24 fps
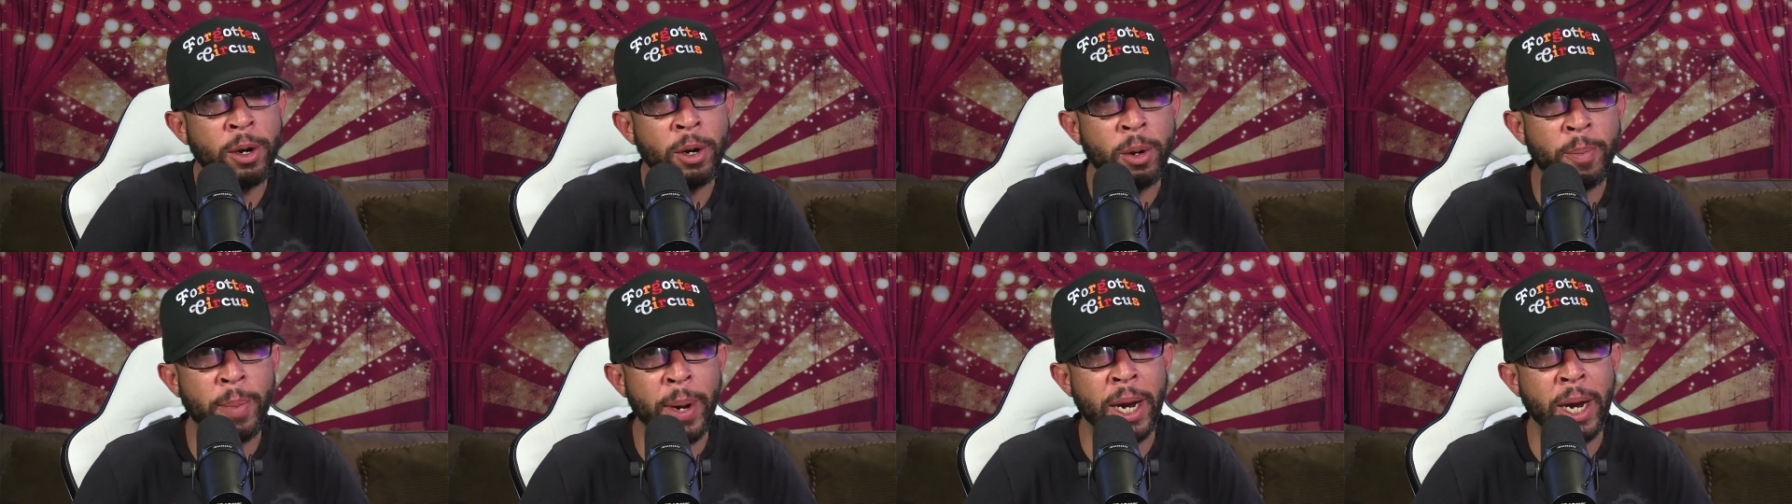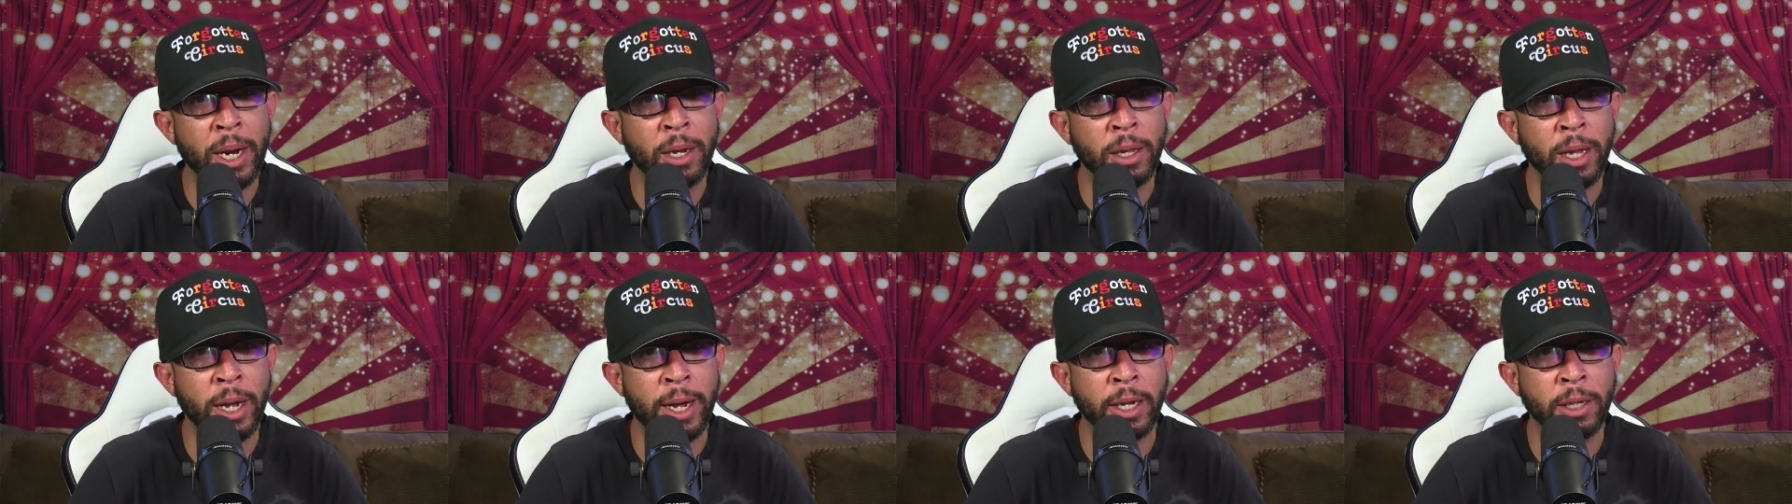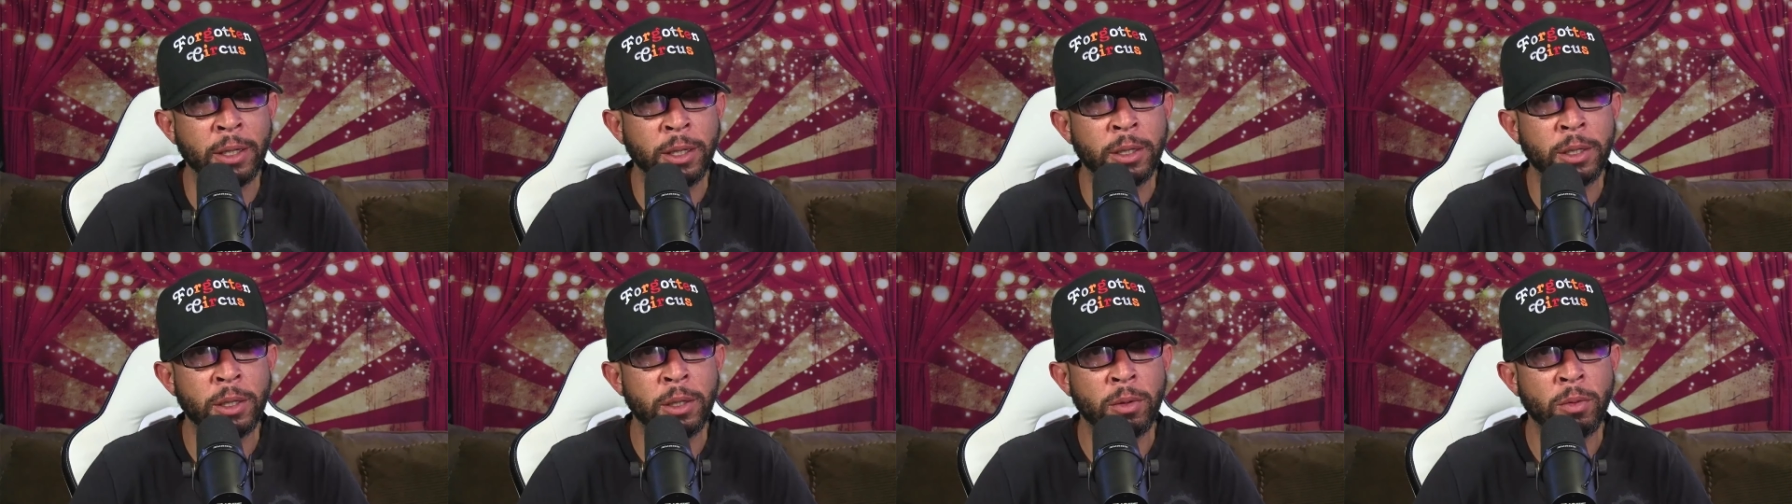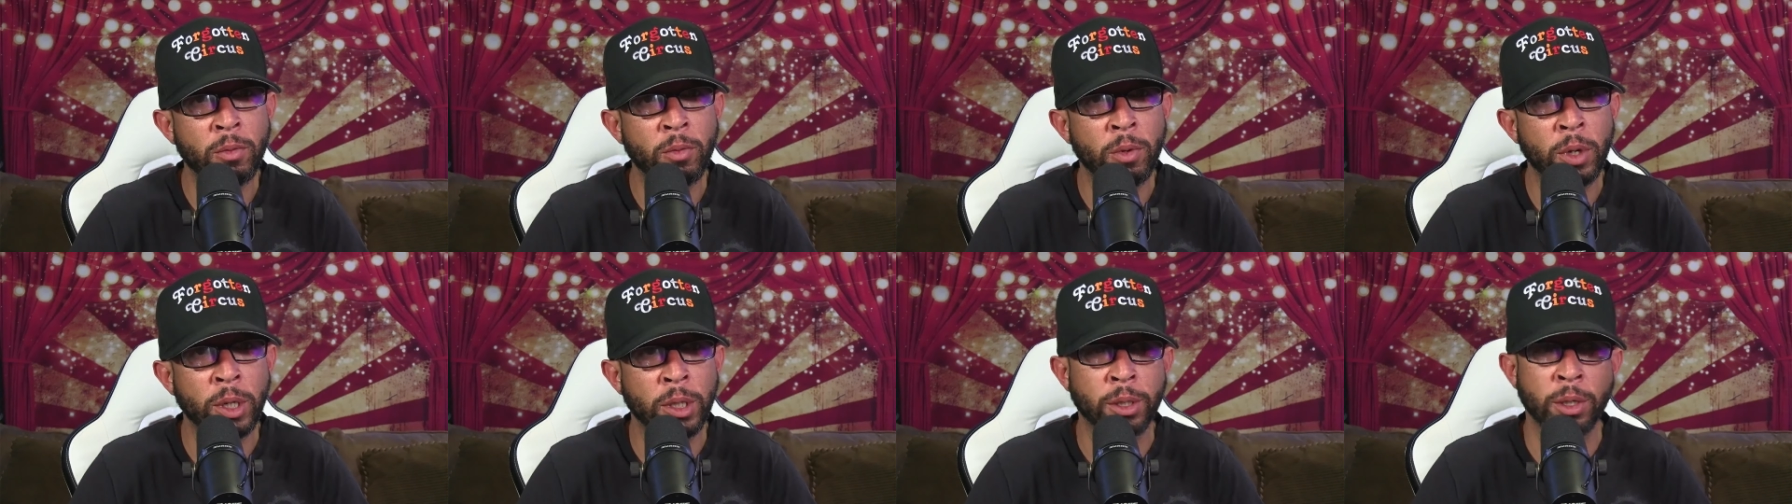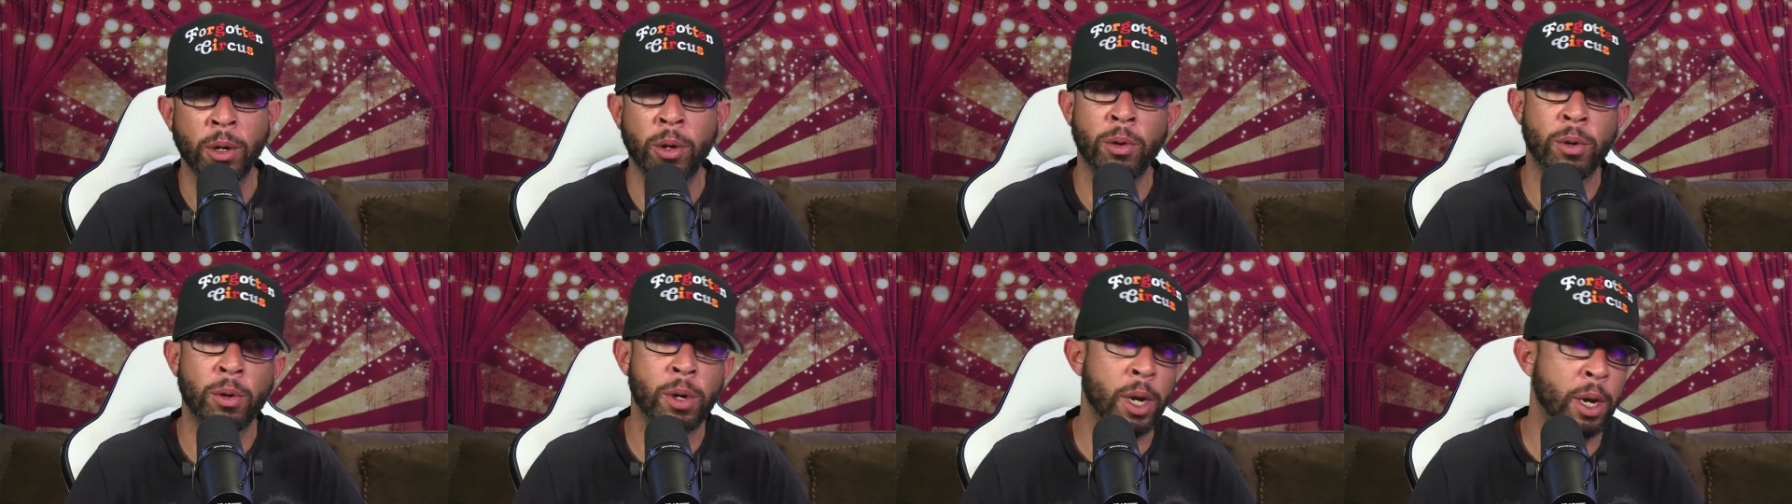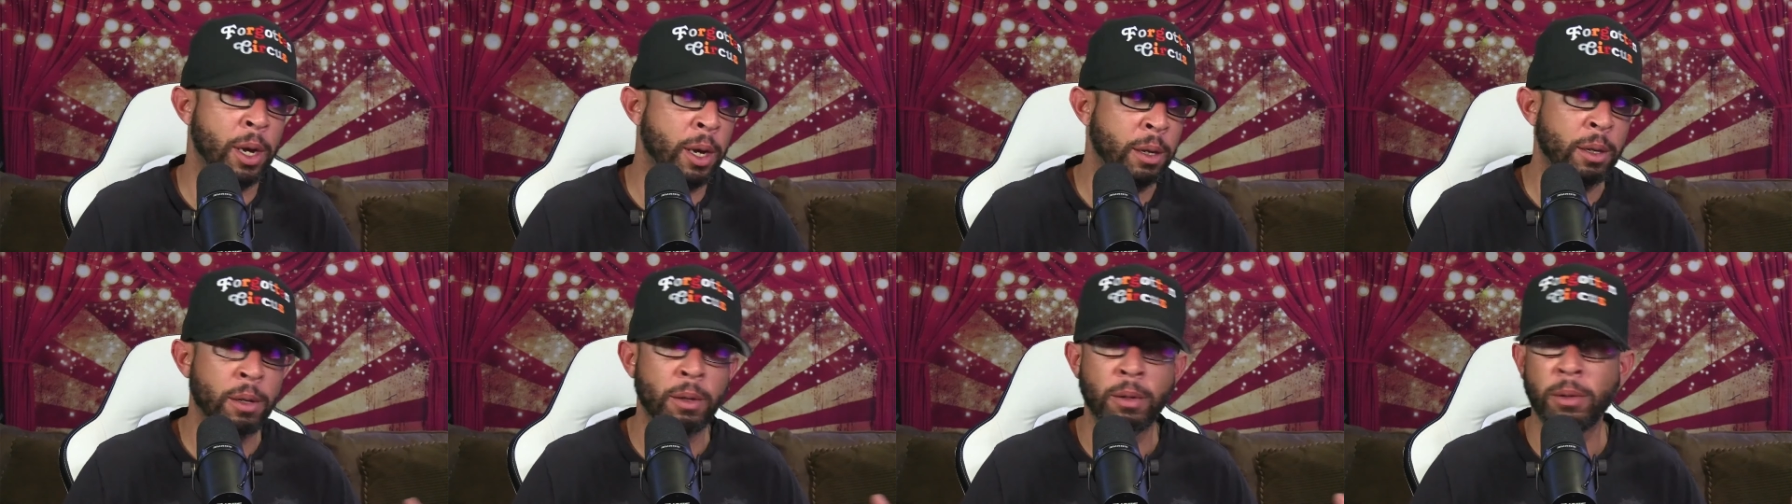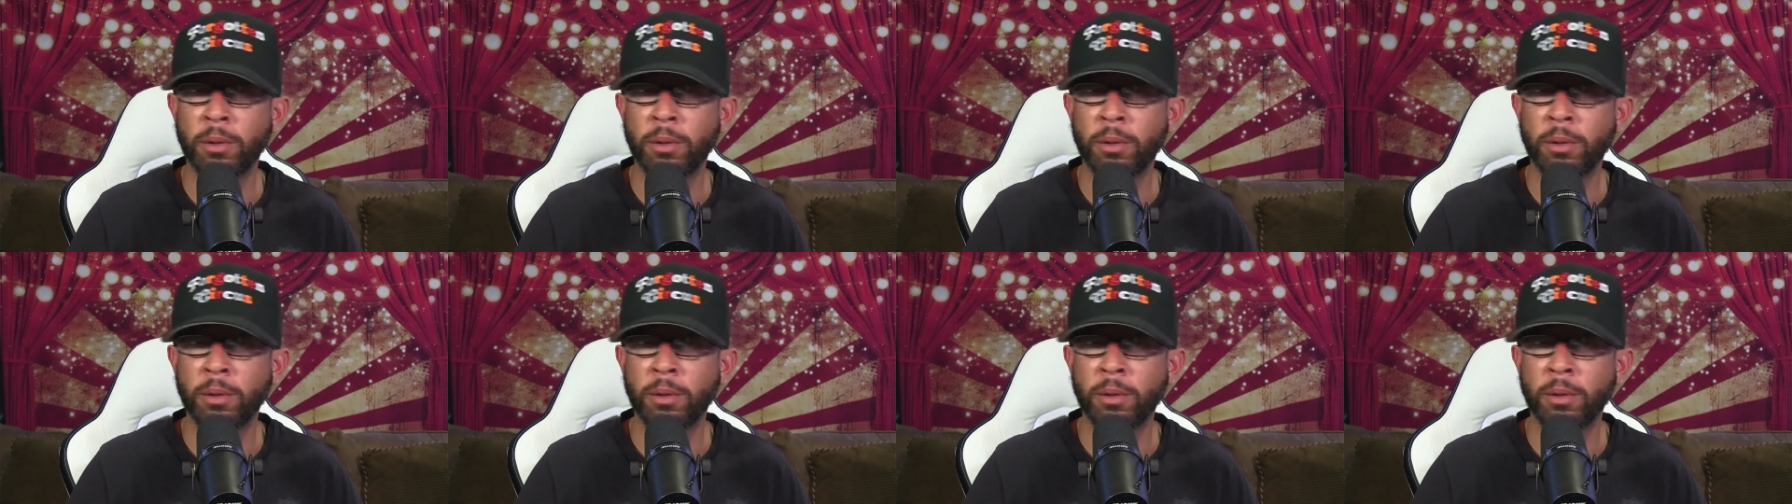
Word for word: Badlands, which okay.